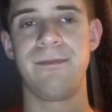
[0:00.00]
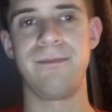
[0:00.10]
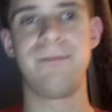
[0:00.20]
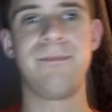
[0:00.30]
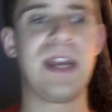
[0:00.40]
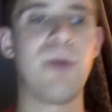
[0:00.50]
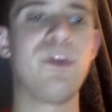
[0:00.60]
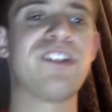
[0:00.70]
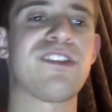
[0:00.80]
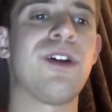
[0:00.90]
and
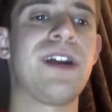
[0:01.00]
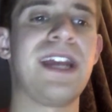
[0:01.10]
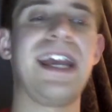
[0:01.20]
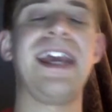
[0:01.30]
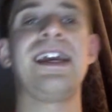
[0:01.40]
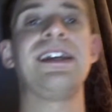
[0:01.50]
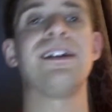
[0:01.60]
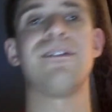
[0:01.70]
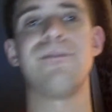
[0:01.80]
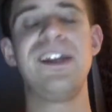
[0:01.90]
we saw a
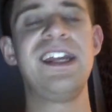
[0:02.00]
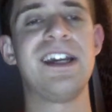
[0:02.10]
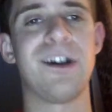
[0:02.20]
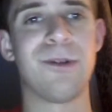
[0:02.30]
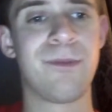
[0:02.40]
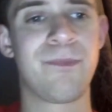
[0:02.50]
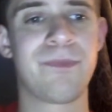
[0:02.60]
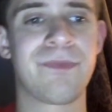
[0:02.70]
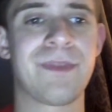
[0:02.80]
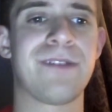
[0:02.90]
video
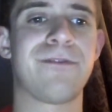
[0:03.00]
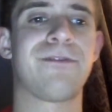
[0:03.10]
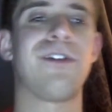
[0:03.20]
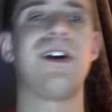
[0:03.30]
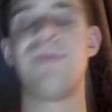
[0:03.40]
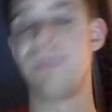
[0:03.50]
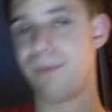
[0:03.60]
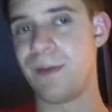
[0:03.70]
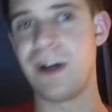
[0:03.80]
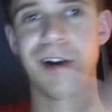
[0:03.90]
from
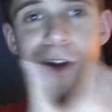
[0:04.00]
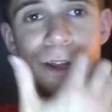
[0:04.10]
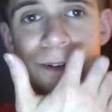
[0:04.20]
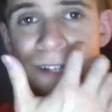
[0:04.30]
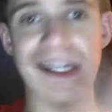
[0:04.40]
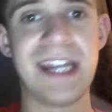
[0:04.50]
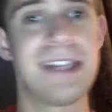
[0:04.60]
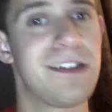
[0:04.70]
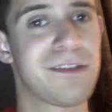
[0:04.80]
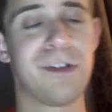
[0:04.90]
uh, earlier in the day.
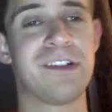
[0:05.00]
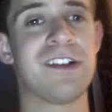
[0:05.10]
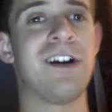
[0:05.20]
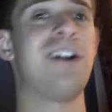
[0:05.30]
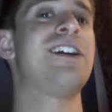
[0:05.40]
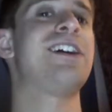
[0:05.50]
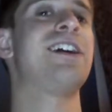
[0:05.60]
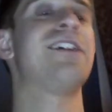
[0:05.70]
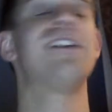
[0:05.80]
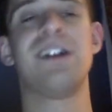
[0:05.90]
This was on
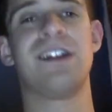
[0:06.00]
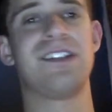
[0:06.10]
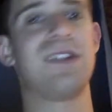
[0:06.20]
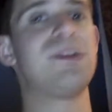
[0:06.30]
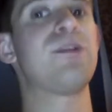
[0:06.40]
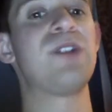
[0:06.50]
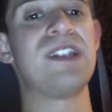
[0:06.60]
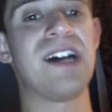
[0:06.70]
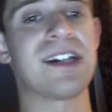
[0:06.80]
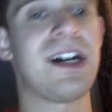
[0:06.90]
uh,
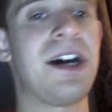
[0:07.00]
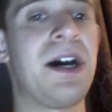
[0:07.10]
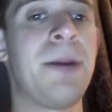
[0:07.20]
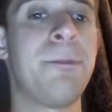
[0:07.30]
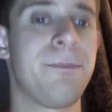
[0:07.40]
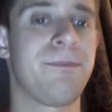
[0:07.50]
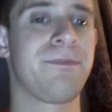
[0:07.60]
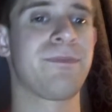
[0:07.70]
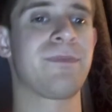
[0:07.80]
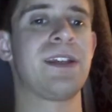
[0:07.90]
WWE.com.
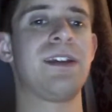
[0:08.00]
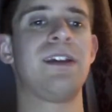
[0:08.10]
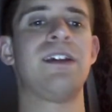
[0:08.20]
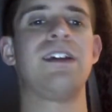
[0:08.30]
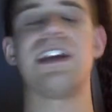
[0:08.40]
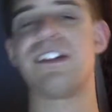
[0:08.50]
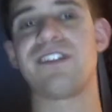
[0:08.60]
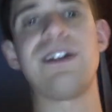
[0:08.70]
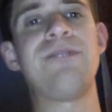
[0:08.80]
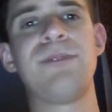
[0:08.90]

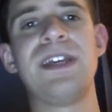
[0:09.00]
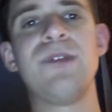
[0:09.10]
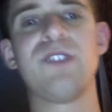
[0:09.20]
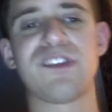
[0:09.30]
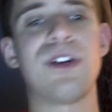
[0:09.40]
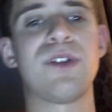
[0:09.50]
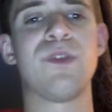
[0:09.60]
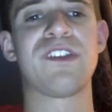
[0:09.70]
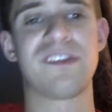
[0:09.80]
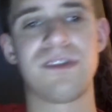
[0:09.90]
So MVP was talking
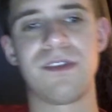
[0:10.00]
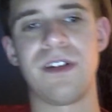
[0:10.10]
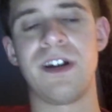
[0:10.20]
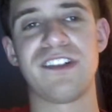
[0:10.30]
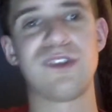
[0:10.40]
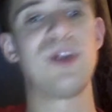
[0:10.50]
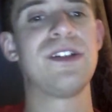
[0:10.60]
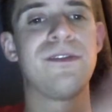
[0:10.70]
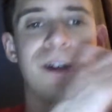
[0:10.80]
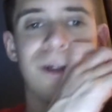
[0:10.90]
with uh, Sonya
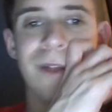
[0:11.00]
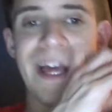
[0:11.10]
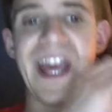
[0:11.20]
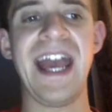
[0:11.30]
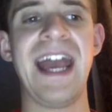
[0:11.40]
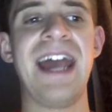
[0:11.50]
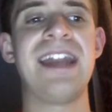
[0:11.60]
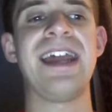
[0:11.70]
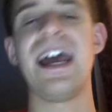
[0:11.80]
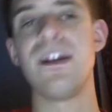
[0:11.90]
Deville
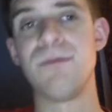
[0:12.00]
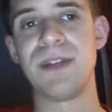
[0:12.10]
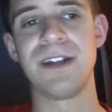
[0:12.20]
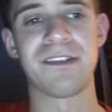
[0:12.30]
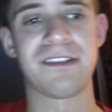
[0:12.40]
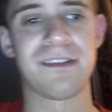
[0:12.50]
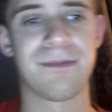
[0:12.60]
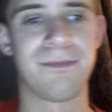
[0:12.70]
and Adam Pierce.